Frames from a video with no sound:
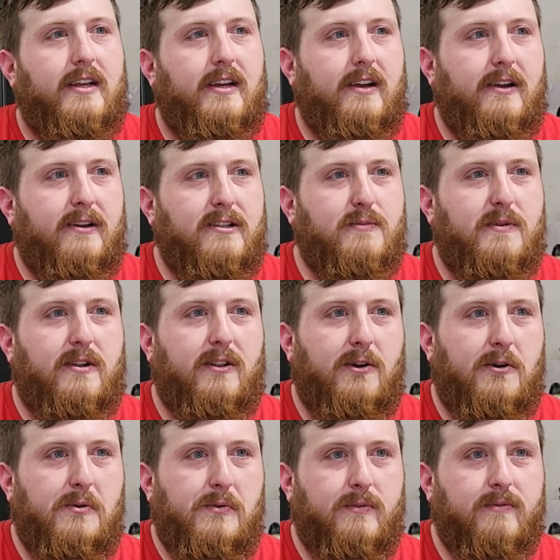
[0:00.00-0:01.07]
It's been a
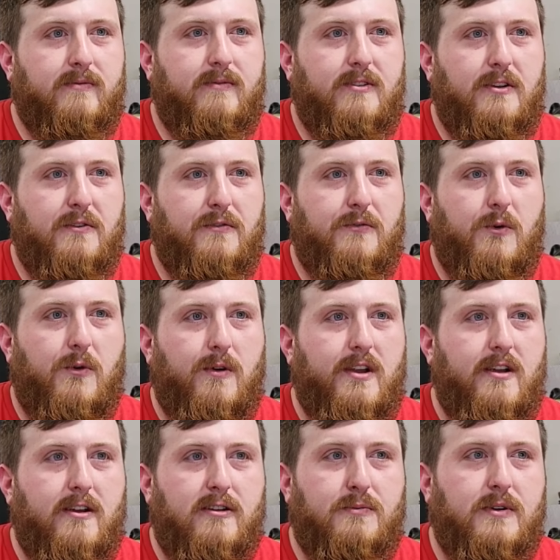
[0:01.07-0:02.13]
long, 4
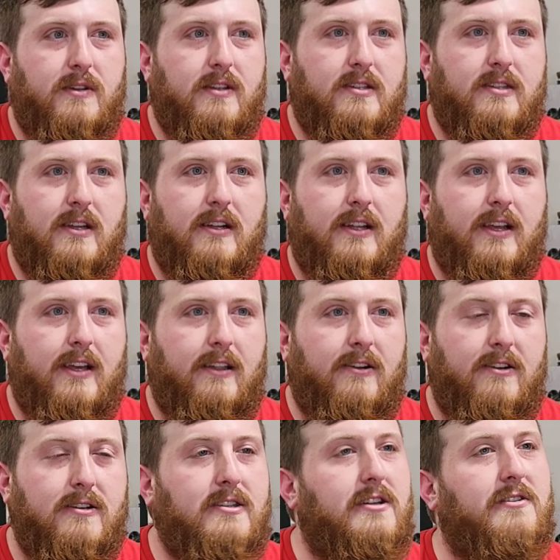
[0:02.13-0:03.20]
years putting this thing together.
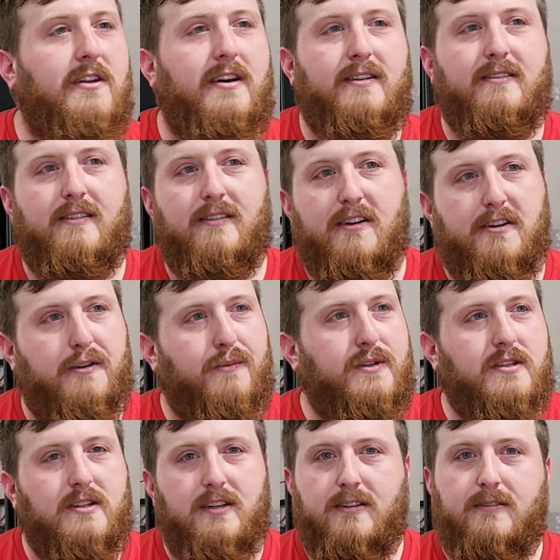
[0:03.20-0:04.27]
And it's still not
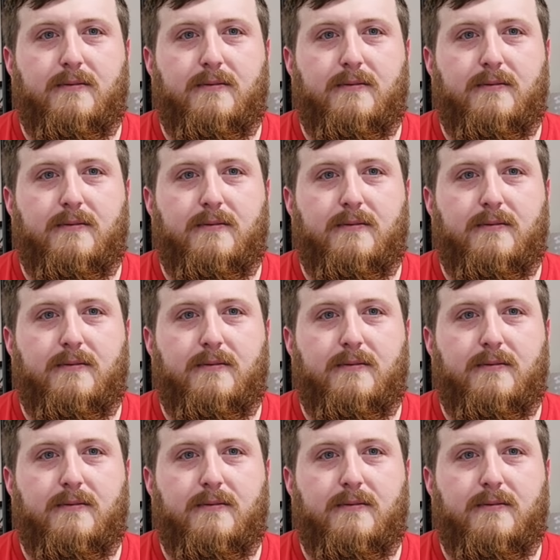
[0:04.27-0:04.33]
100%.